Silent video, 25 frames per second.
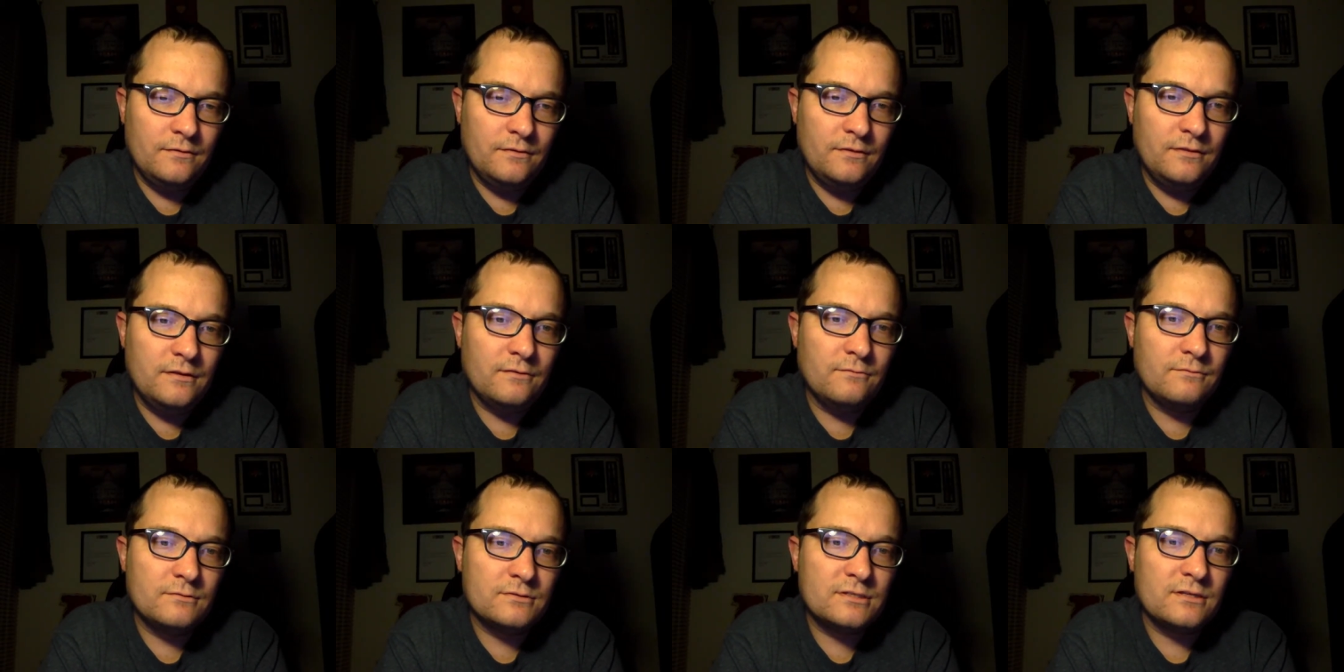
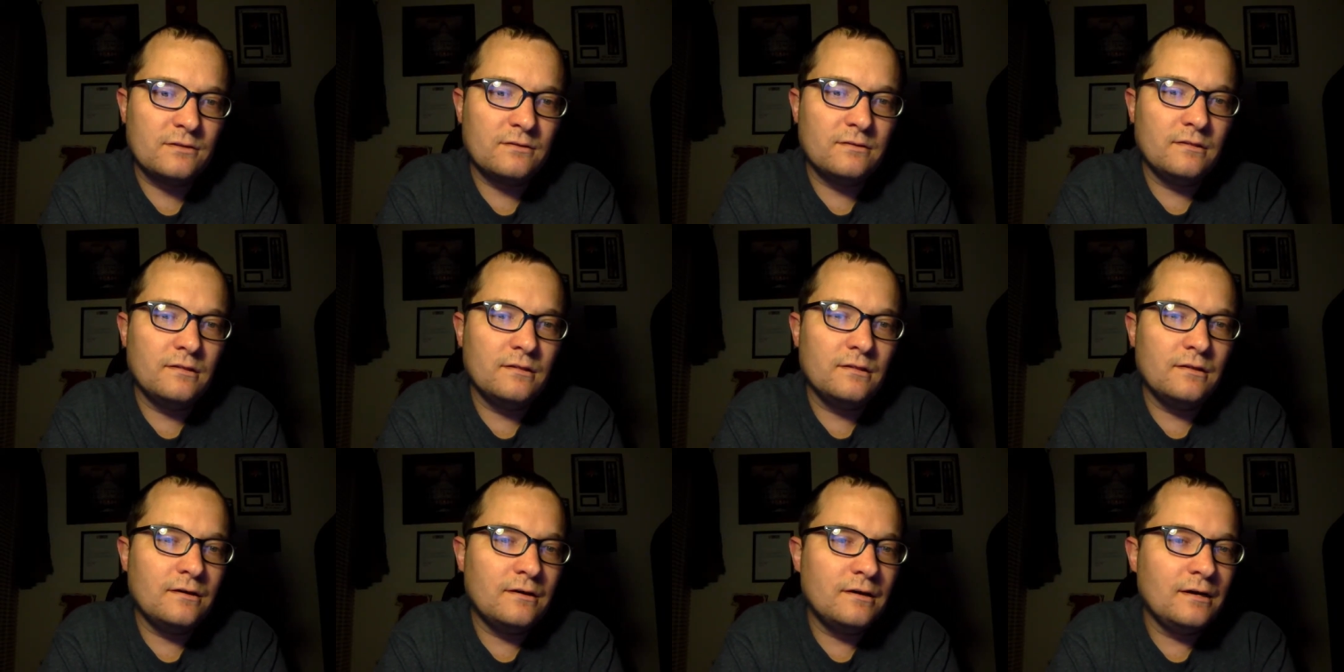there was a
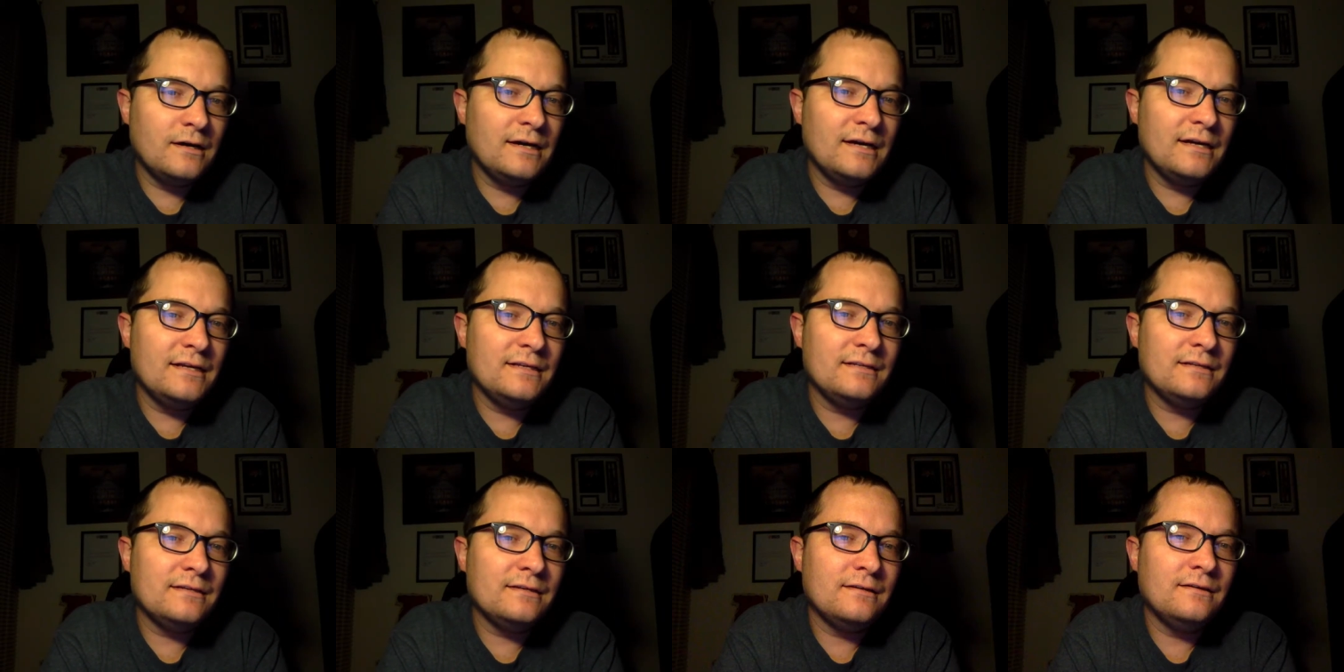
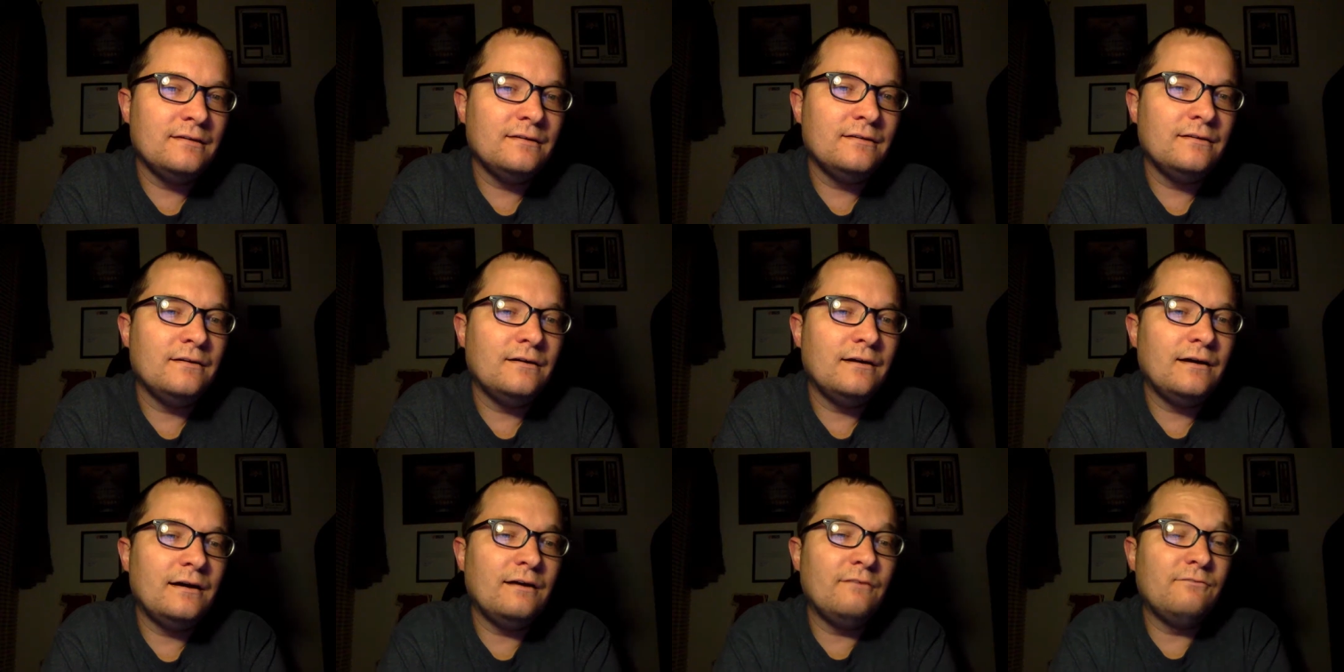lot
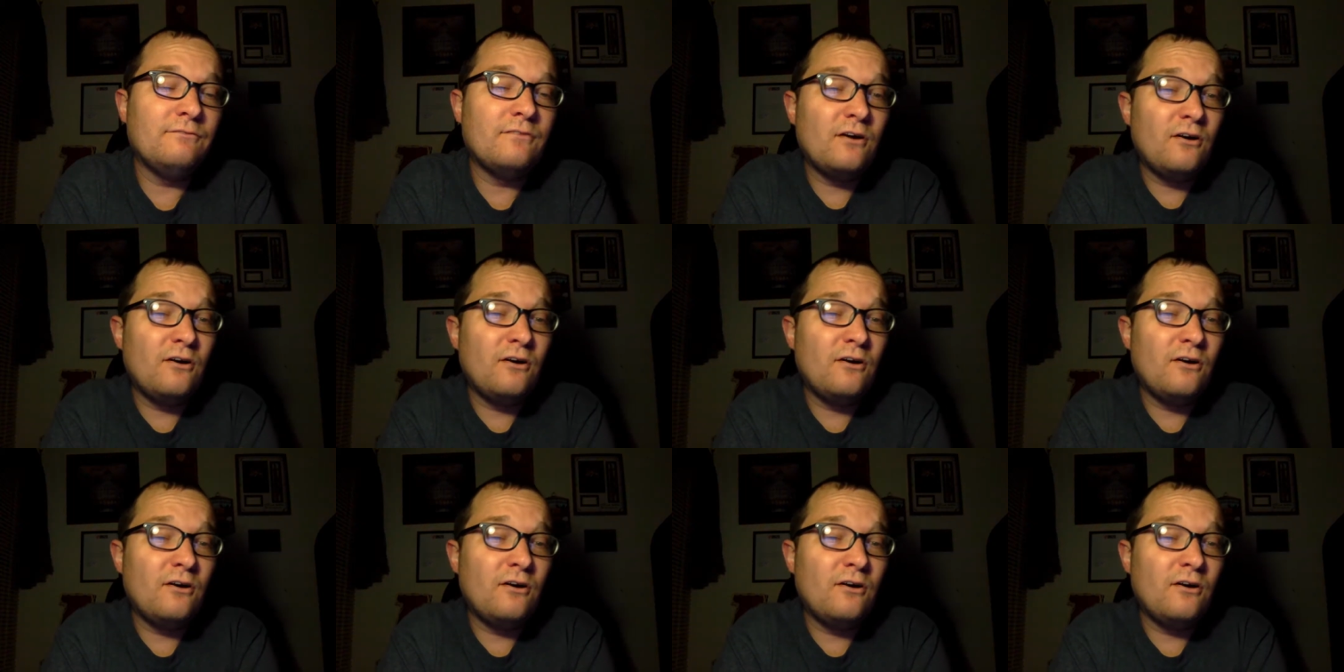of